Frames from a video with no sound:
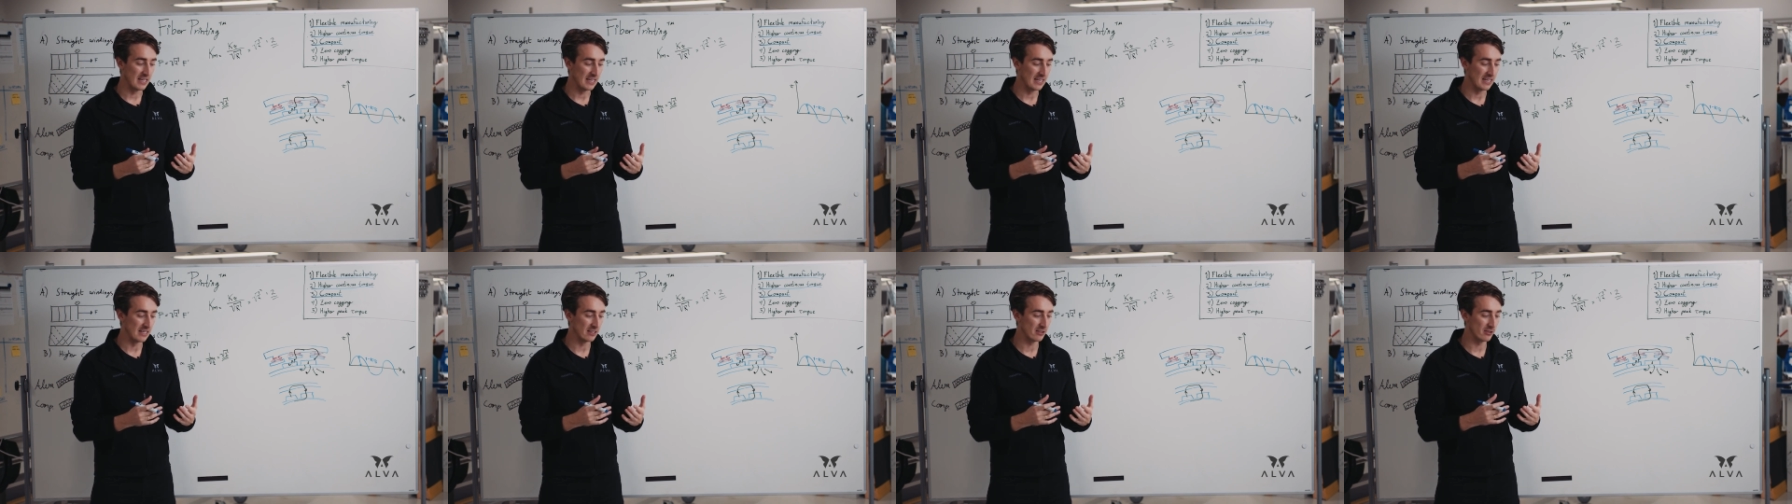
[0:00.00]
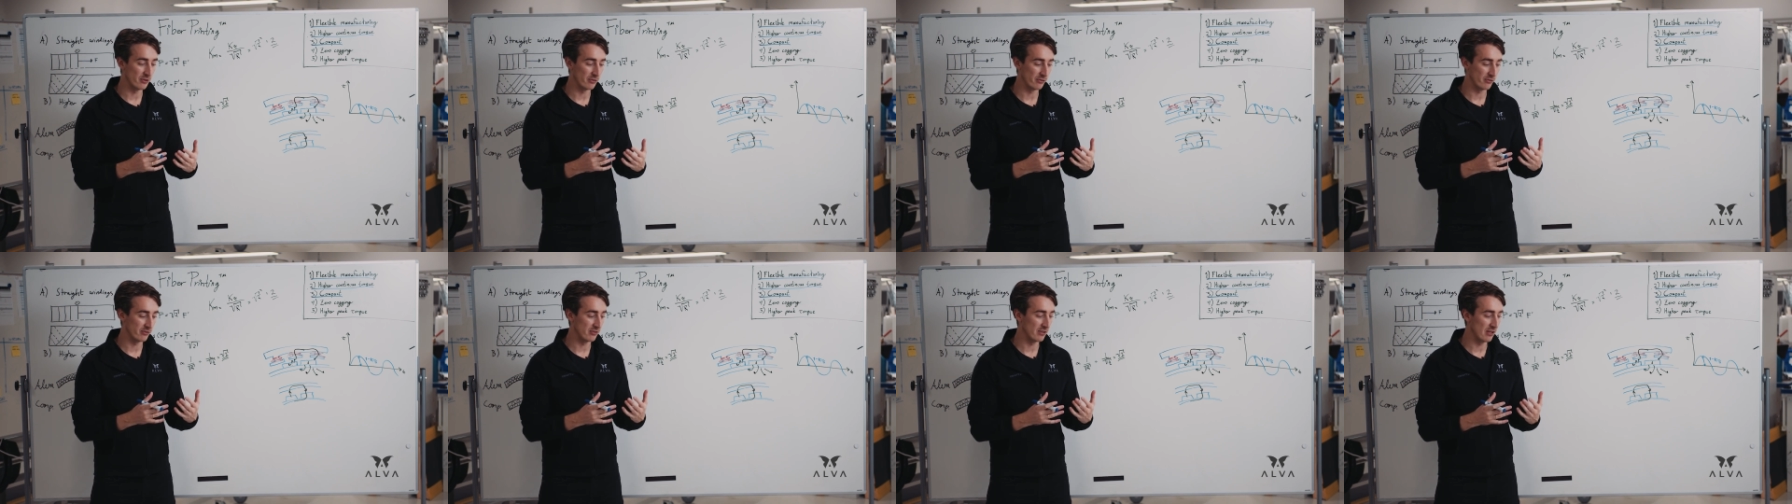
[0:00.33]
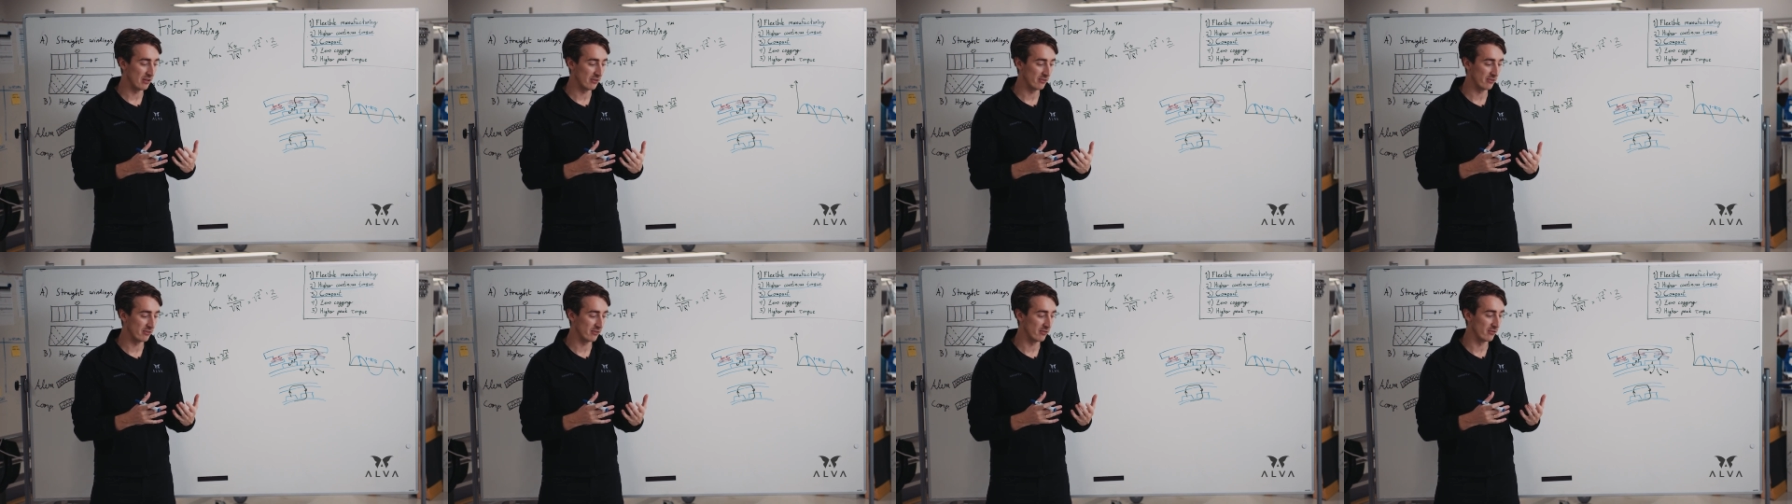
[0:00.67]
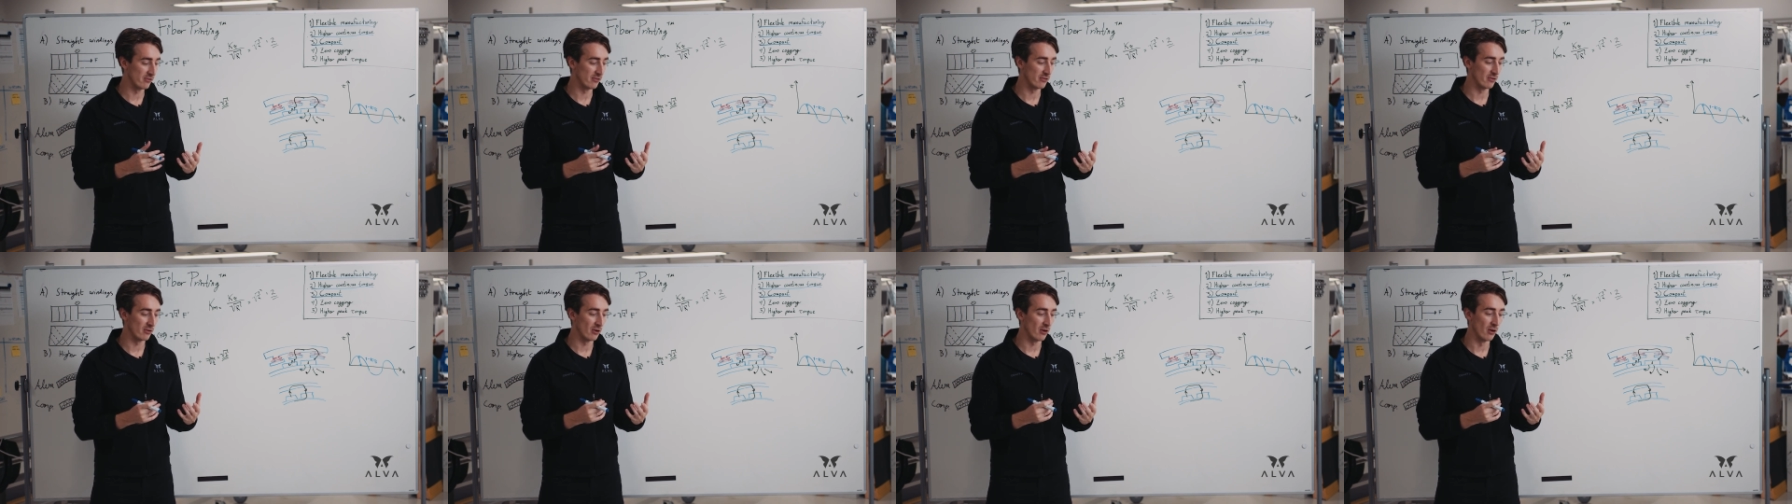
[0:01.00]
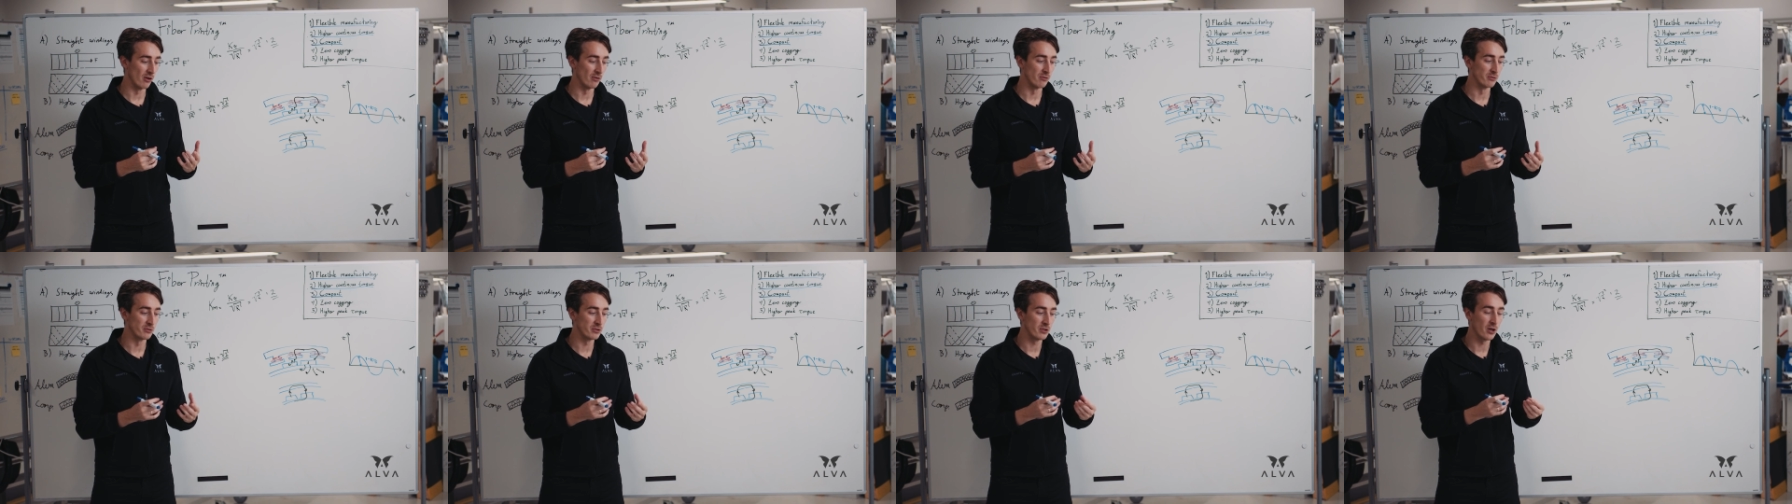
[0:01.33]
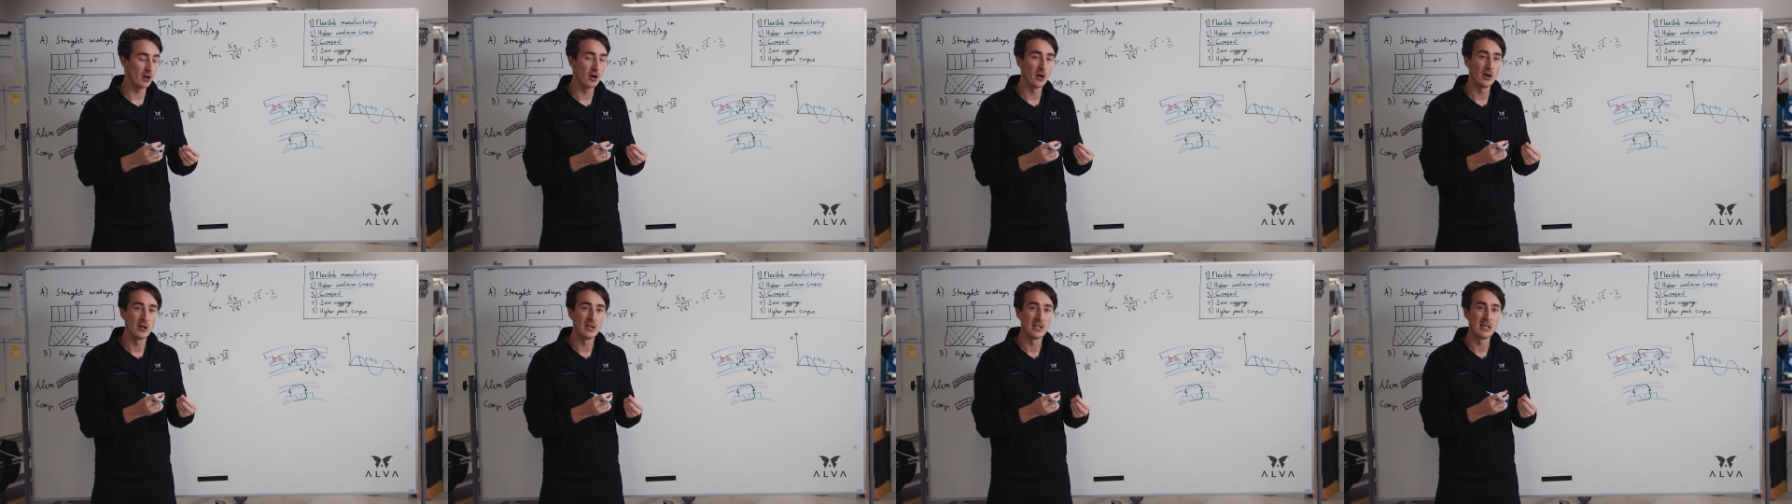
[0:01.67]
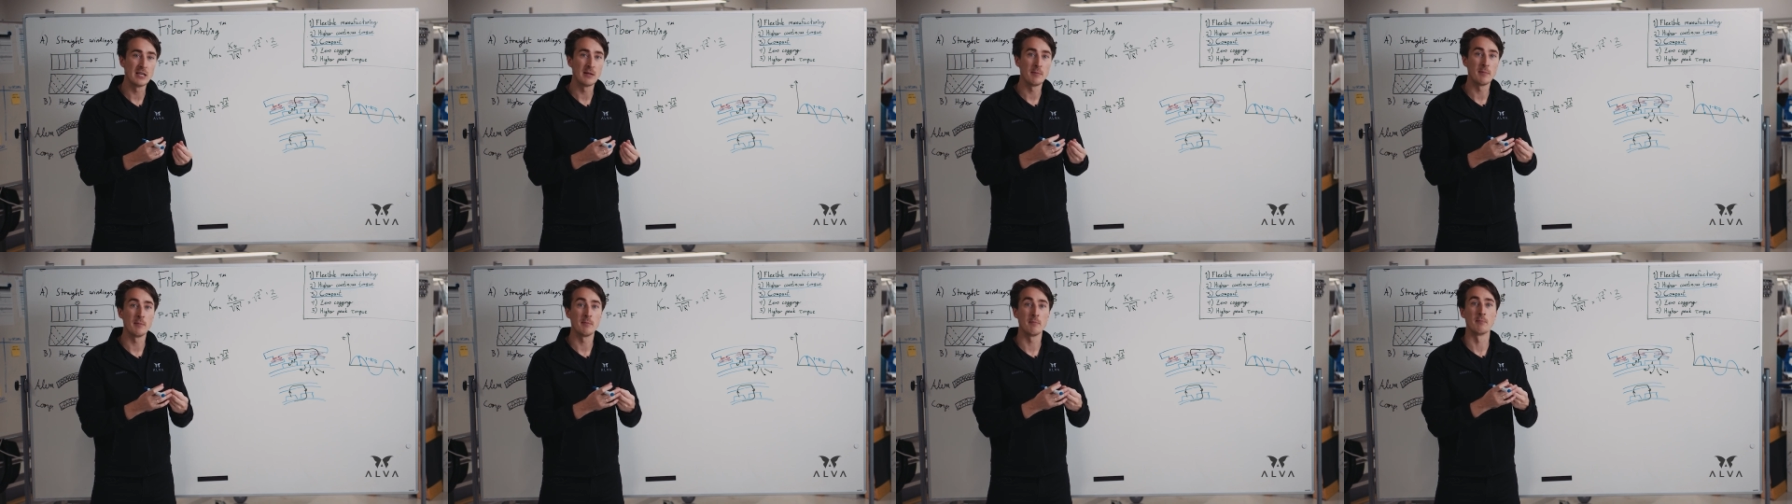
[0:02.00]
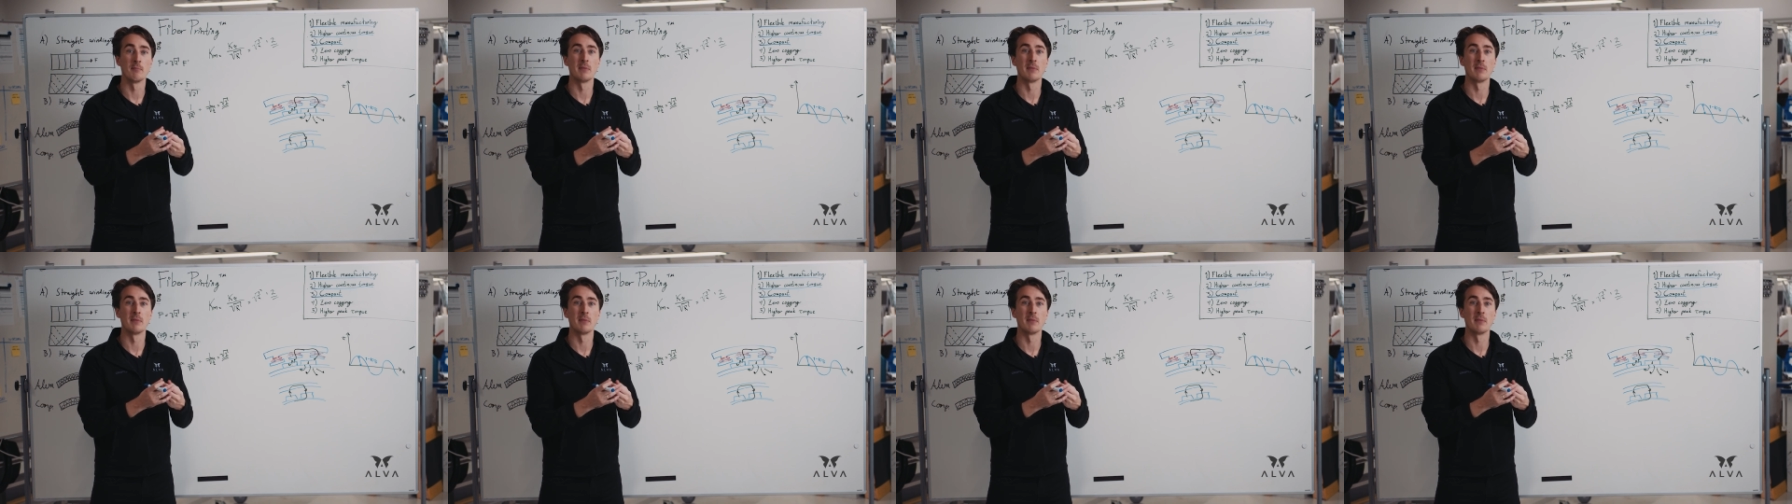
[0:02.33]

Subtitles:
it consists of tiny